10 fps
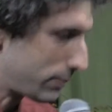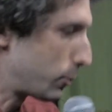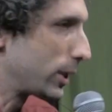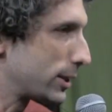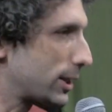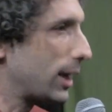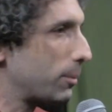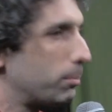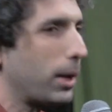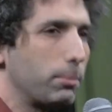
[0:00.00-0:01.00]
realized I got to
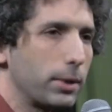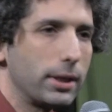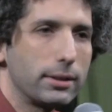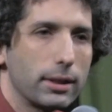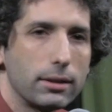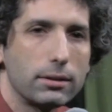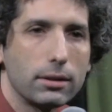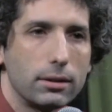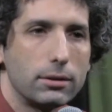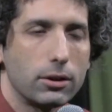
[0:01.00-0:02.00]
buy a plane ticket
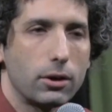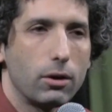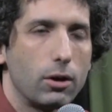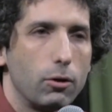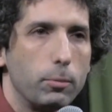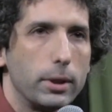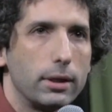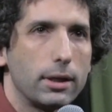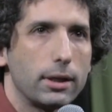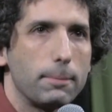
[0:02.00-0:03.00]
to go home,
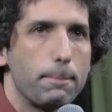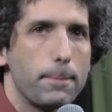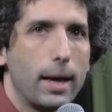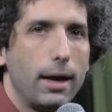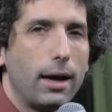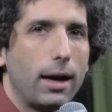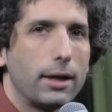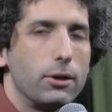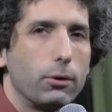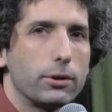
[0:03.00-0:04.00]
and
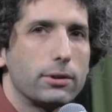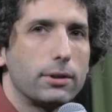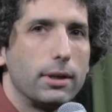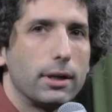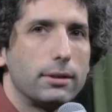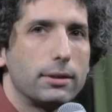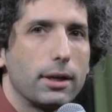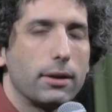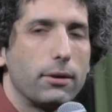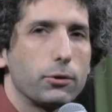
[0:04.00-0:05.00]
I noticed that
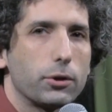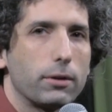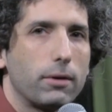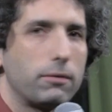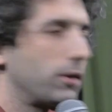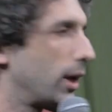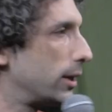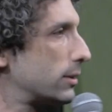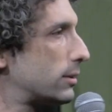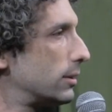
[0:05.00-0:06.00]
there's a
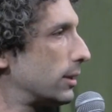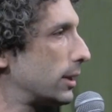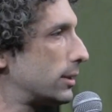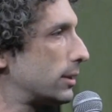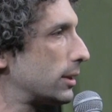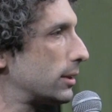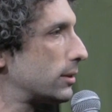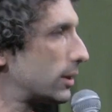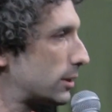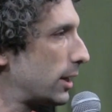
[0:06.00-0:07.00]
flight at
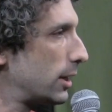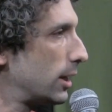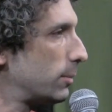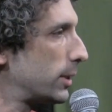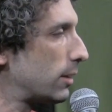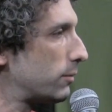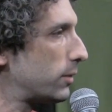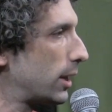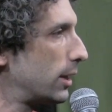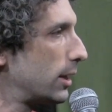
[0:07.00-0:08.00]
6 a.m. and then a
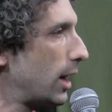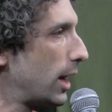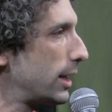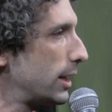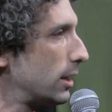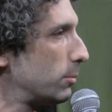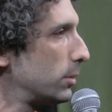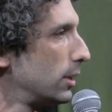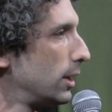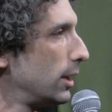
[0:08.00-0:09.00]
flight at 9 a.m.
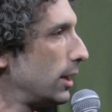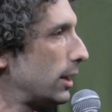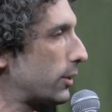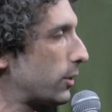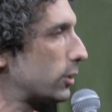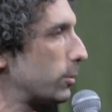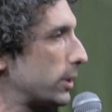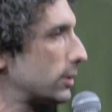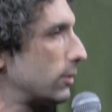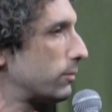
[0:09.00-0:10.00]
And I thought to
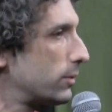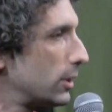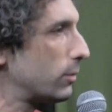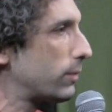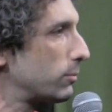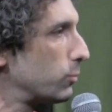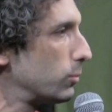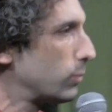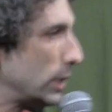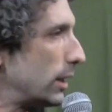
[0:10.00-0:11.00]
myself, if I
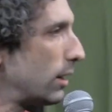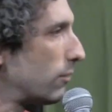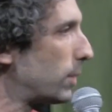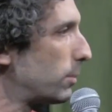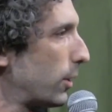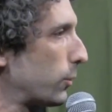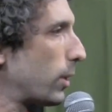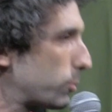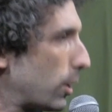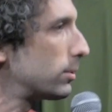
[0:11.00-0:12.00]
really loved my mother,
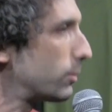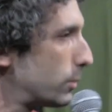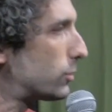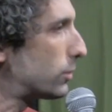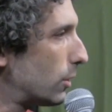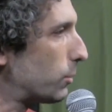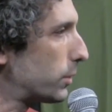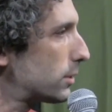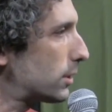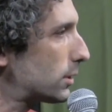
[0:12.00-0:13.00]
I probably would go
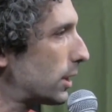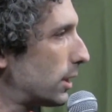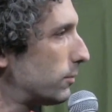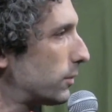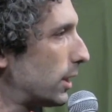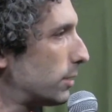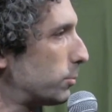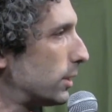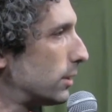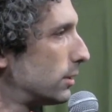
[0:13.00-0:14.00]
with the 6 a.m. flight.
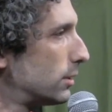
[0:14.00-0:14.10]
But